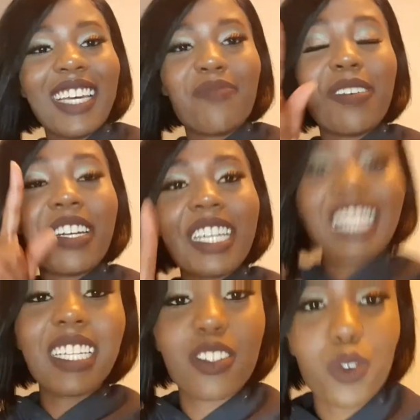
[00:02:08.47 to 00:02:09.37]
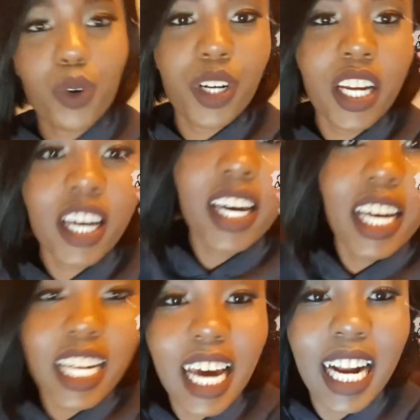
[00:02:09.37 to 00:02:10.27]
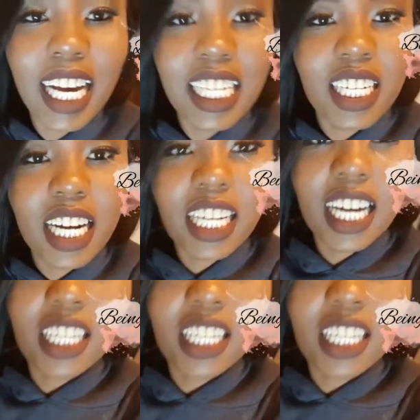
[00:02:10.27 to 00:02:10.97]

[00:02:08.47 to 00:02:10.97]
My ring light is on. Dinah is right here